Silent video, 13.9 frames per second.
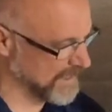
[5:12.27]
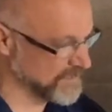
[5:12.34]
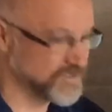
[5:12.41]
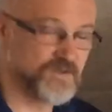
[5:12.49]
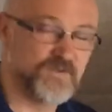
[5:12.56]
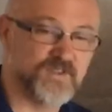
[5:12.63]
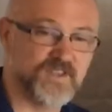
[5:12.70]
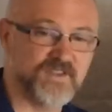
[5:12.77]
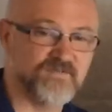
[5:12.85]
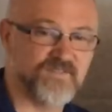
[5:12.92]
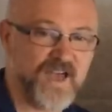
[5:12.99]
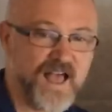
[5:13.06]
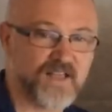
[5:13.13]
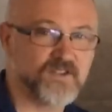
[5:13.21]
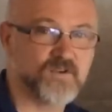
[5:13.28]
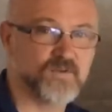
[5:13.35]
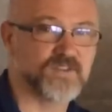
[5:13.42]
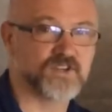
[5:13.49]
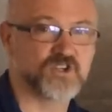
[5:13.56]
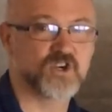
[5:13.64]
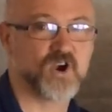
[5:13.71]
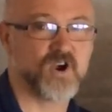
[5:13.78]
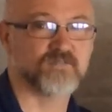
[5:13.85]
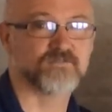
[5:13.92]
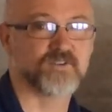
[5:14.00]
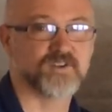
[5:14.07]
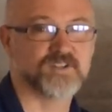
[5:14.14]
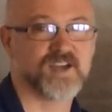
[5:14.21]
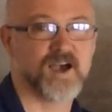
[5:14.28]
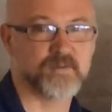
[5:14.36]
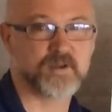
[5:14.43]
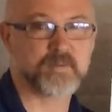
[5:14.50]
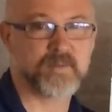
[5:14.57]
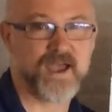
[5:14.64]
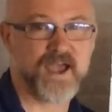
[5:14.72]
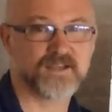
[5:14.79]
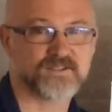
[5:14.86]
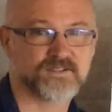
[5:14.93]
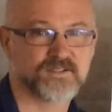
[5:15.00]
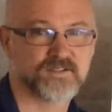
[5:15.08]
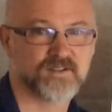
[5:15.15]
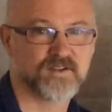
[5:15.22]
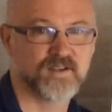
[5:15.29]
So the value in the chart for atomic mass